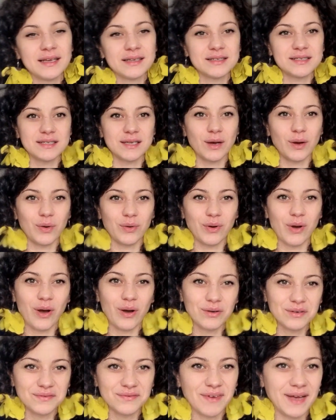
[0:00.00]
So
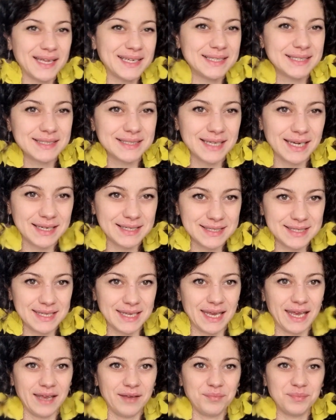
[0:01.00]
on Valentine's
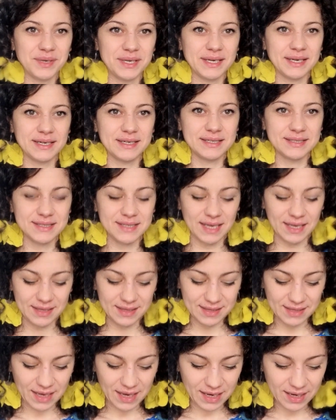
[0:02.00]
Day, because
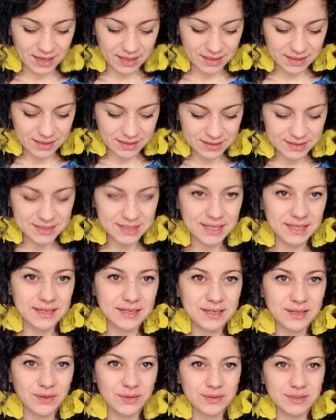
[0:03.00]
I said
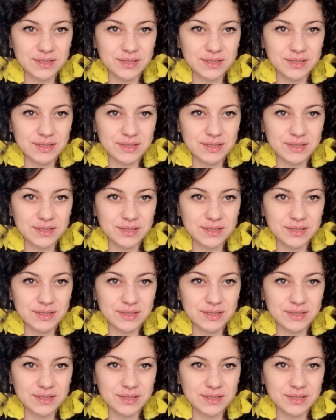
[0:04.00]
it on